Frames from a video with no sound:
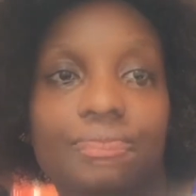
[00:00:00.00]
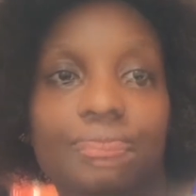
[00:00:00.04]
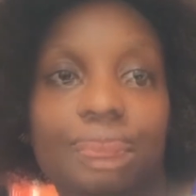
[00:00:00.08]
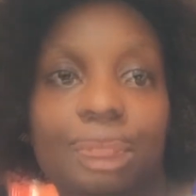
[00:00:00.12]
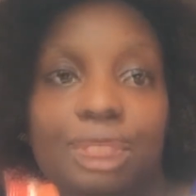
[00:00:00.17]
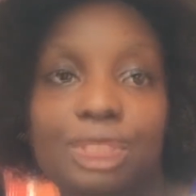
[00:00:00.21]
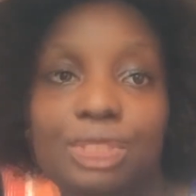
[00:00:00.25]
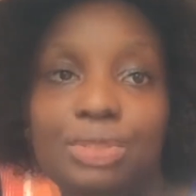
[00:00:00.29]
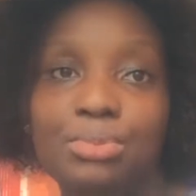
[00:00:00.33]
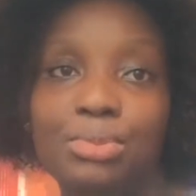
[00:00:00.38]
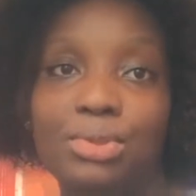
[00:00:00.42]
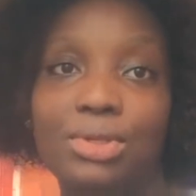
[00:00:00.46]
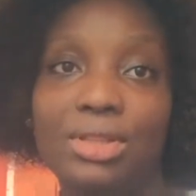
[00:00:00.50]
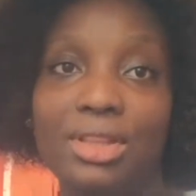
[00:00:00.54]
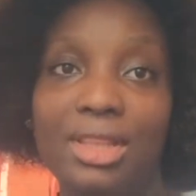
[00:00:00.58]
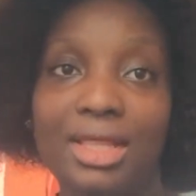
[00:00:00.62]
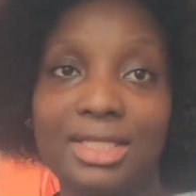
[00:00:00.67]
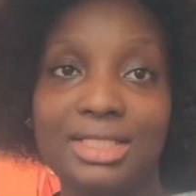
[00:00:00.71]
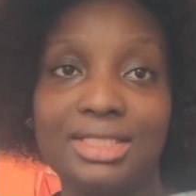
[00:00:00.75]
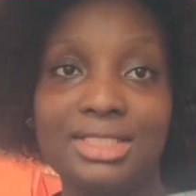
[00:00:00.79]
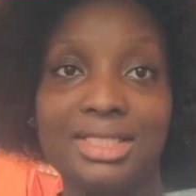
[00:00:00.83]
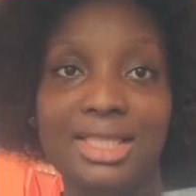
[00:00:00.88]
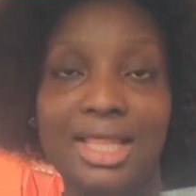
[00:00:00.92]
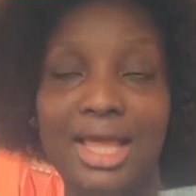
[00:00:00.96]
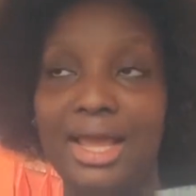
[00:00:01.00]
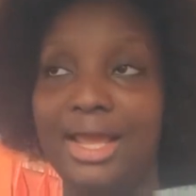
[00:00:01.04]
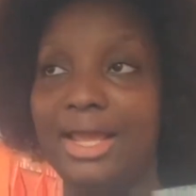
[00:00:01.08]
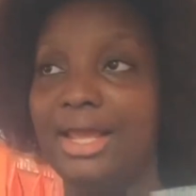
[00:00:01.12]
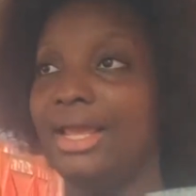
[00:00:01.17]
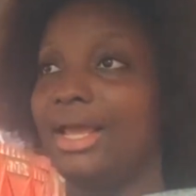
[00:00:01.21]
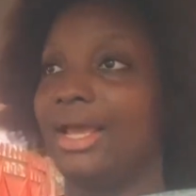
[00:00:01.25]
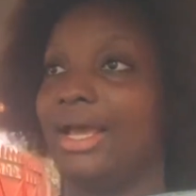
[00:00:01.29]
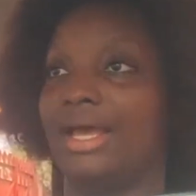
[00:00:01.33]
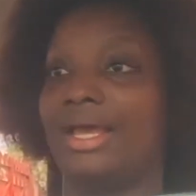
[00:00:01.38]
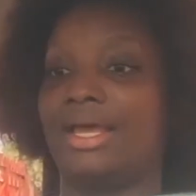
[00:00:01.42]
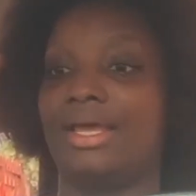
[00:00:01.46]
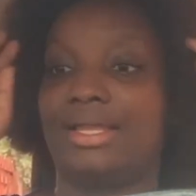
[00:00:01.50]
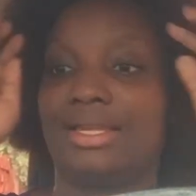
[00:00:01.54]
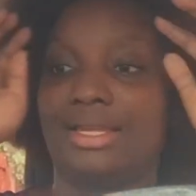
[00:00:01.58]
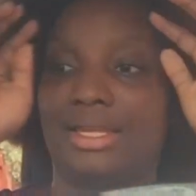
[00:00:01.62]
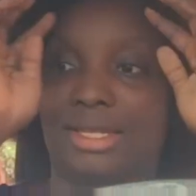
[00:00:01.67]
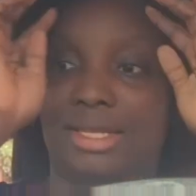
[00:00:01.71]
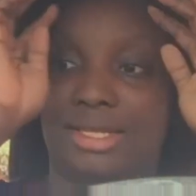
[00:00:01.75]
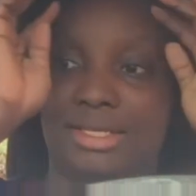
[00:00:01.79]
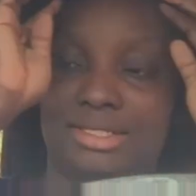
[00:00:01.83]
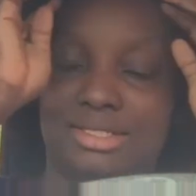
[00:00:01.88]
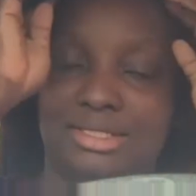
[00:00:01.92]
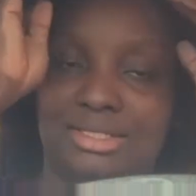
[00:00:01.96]
But it's Monday today,
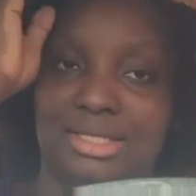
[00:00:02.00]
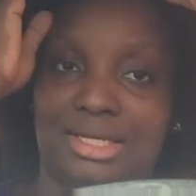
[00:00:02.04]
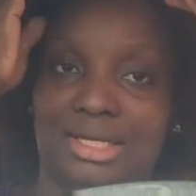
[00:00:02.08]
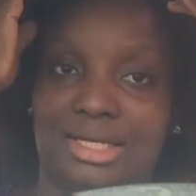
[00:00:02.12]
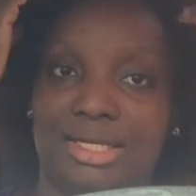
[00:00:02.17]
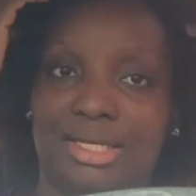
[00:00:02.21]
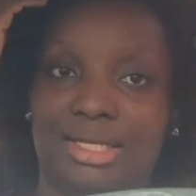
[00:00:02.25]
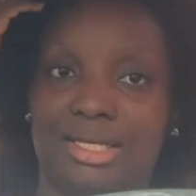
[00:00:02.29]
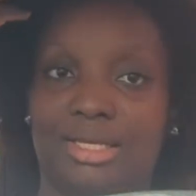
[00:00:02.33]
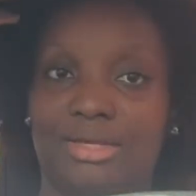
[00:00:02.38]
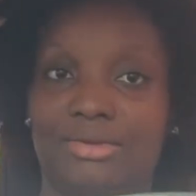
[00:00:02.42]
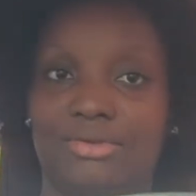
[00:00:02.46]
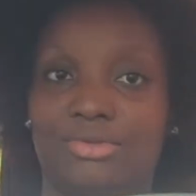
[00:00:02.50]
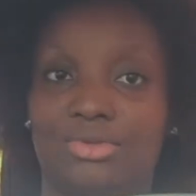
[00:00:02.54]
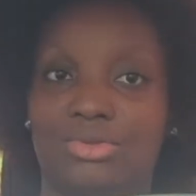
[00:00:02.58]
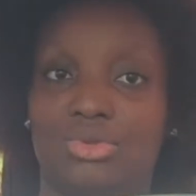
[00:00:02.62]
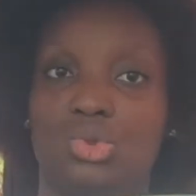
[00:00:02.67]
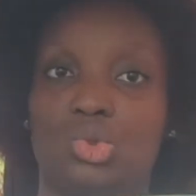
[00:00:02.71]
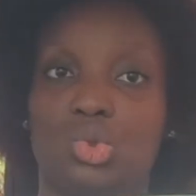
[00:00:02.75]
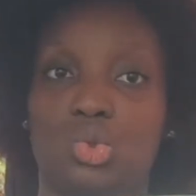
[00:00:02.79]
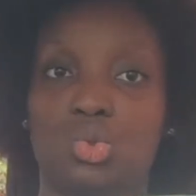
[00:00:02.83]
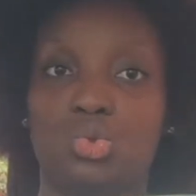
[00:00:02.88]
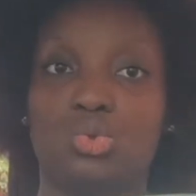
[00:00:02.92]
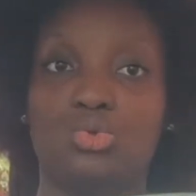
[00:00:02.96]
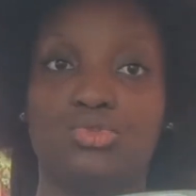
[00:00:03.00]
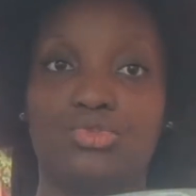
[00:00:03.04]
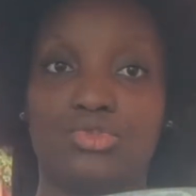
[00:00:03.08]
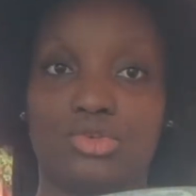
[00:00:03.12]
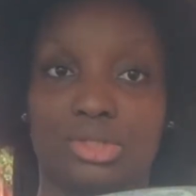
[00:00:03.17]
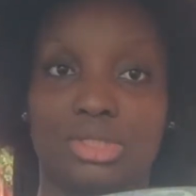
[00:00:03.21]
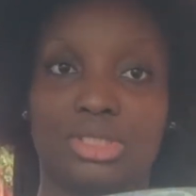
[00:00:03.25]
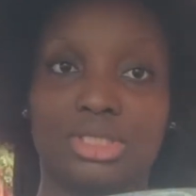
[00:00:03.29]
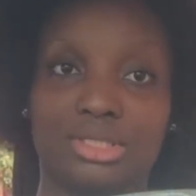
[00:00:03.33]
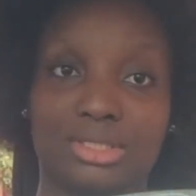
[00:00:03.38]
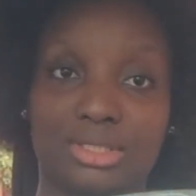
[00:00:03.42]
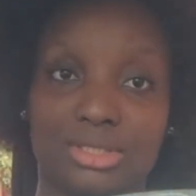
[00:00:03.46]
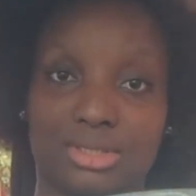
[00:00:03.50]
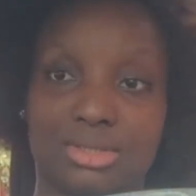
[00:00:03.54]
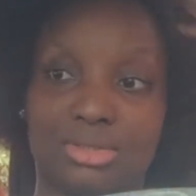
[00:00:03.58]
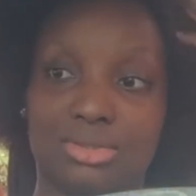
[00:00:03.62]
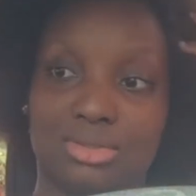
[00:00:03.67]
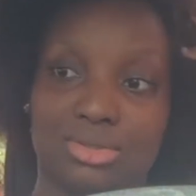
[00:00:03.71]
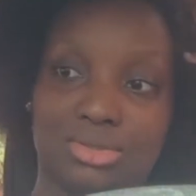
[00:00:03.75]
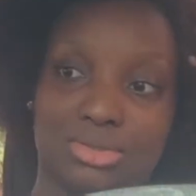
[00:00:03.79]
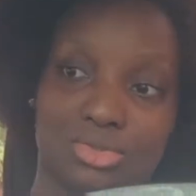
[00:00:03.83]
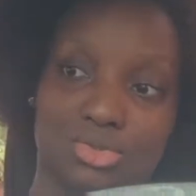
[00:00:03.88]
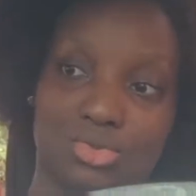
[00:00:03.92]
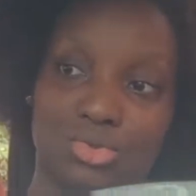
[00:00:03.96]
and it's like
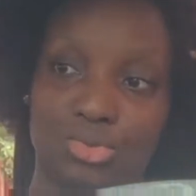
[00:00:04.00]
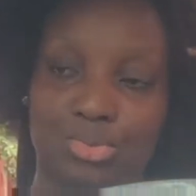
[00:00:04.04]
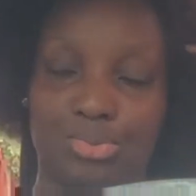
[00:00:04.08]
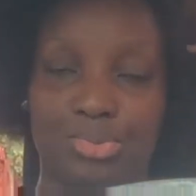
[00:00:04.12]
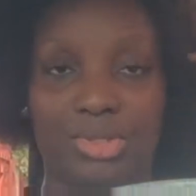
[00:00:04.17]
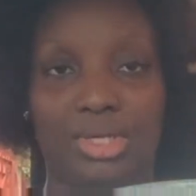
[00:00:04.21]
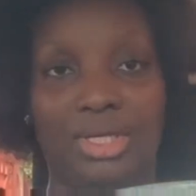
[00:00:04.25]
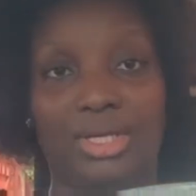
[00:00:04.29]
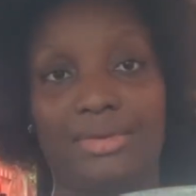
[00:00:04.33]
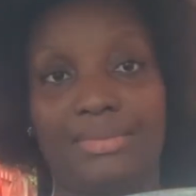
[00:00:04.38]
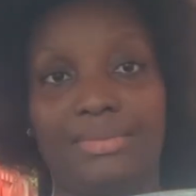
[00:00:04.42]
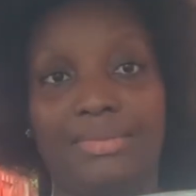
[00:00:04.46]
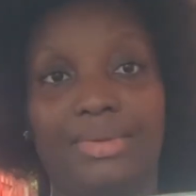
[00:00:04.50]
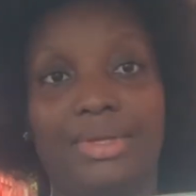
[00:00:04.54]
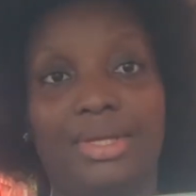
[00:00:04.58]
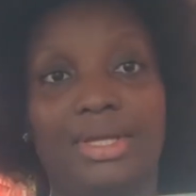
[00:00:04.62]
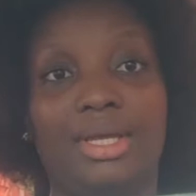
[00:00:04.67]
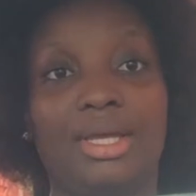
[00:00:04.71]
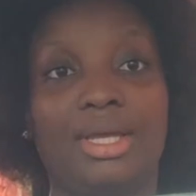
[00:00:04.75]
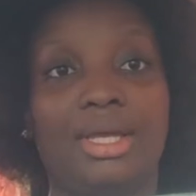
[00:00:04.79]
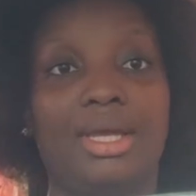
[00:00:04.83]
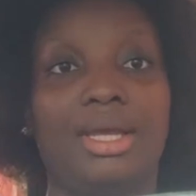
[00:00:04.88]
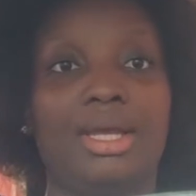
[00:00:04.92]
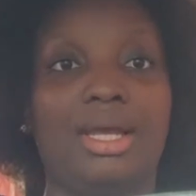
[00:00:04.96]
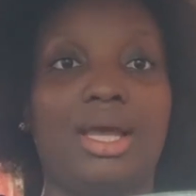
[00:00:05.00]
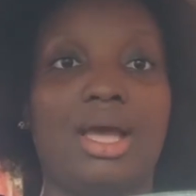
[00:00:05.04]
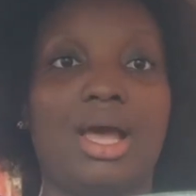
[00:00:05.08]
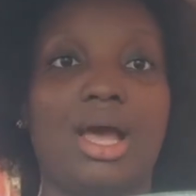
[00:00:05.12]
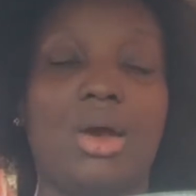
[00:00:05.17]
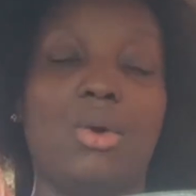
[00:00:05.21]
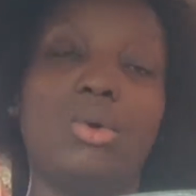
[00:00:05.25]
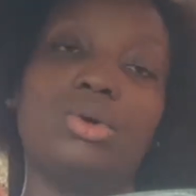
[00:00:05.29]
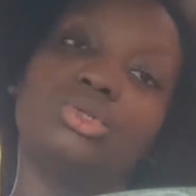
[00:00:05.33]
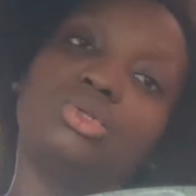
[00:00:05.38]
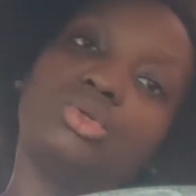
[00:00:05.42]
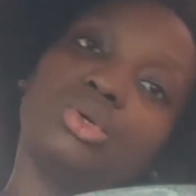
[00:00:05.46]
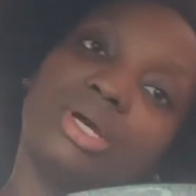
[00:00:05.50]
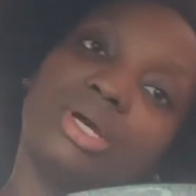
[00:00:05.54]
2:42 p.m. I want